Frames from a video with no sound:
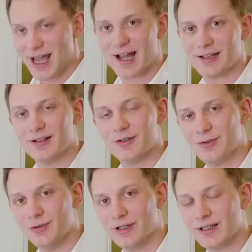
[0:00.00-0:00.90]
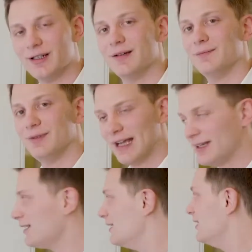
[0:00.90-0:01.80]
at doing
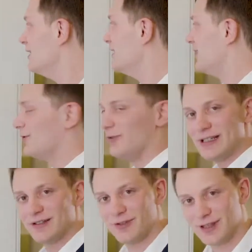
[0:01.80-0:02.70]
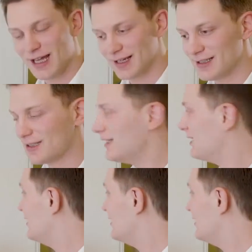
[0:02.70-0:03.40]
planning. The reason for that is that